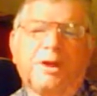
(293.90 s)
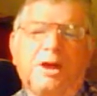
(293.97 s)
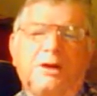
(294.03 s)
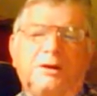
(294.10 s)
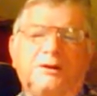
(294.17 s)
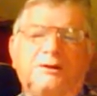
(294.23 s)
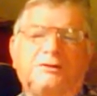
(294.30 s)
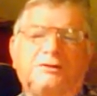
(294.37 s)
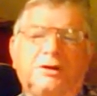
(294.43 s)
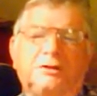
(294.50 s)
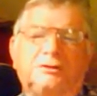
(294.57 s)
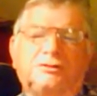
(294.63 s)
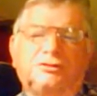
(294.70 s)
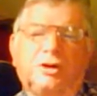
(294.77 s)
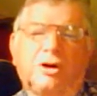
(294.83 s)
and he sat
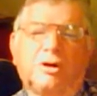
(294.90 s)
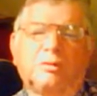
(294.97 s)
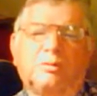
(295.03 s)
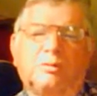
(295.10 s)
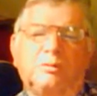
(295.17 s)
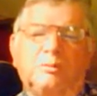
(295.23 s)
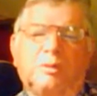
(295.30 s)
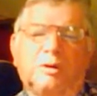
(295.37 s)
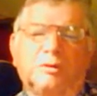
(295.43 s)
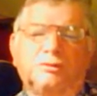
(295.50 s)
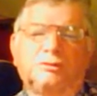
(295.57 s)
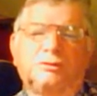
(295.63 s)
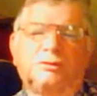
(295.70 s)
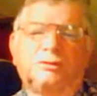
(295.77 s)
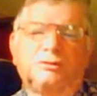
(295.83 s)
and talked with
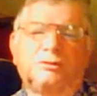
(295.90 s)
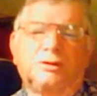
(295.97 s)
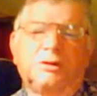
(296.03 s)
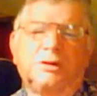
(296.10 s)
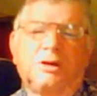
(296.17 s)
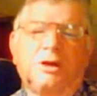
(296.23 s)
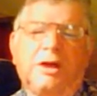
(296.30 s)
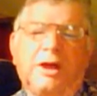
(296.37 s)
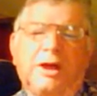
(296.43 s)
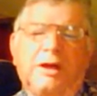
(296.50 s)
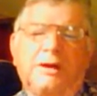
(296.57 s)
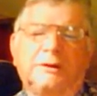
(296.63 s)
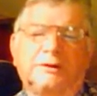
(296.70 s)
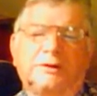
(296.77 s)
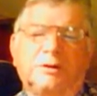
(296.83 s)
Moses
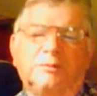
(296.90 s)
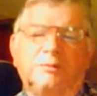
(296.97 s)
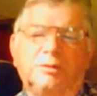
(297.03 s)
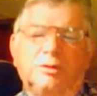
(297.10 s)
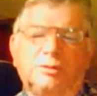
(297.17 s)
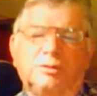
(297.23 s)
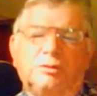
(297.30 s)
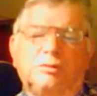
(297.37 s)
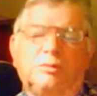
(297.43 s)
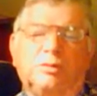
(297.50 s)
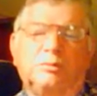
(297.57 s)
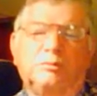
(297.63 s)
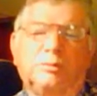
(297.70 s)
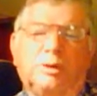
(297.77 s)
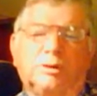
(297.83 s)
and communed
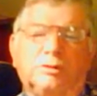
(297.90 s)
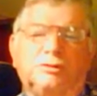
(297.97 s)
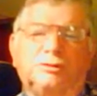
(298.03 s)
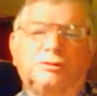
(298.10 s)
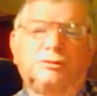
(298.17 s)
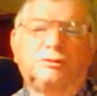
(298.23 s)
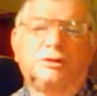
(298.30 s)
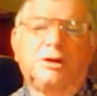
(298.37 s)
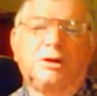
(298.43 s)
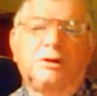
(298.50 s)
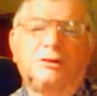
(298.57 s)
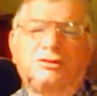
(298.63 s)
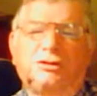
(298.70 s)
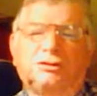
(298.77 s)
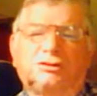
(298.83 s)
with Moses
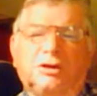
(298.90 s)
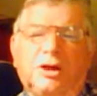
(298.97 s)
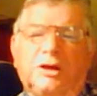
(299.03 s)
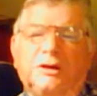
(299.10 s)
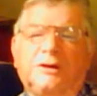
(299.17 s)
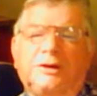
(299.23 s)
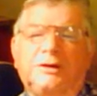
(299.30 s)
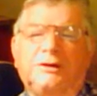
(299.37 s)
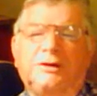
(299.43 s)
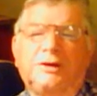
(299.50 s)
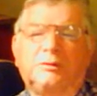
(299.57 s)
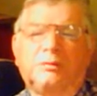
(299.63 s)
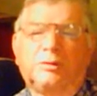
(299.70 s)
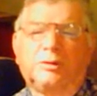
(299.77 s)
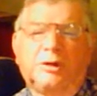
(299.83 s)
just like he
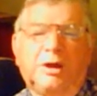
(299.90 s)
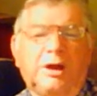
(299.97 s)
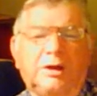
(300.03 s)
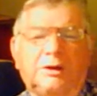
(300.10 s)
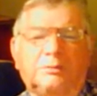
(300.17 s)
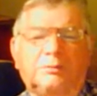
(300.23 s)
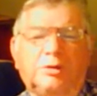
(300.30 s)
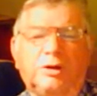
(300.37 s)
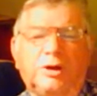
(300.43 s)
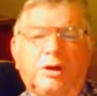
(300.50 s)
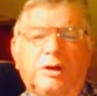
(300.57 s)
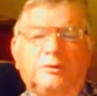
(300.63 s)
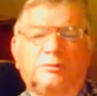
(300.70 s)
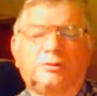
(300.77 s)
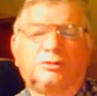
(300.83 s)
did with Adam when
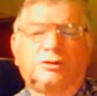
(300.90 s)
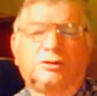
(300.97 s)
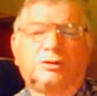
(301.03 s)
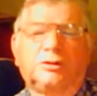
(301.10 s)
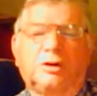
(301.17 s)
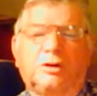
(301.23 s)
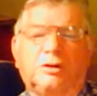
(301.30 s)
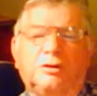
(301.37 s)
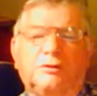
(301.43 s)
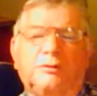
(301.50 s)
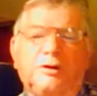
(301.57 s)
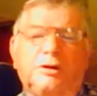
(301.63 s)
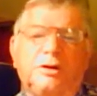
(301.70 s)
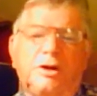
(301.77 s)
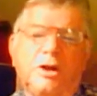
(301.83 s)
Adam was in the Garden of
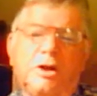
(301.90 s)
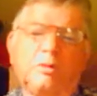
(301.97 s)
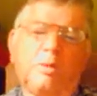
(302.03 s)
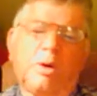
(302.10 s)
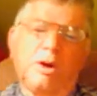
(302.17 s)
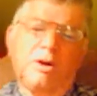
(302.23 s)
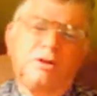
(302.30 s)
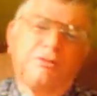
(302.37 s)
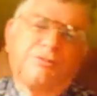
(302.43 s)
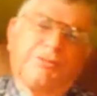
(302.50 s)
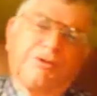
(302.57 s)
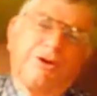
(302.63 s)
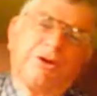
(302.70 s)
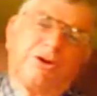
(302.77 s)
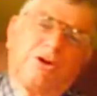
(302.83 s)
Eden. Why do you
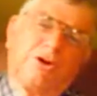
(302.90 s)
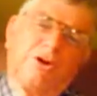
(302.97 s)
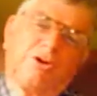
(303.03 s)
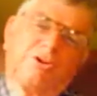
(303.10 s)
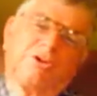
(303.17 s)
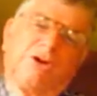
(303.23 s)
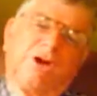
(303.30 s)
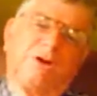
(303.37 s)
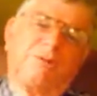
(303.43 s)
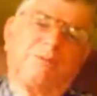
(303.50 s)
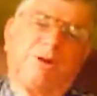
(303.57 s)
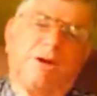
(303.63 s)
think God came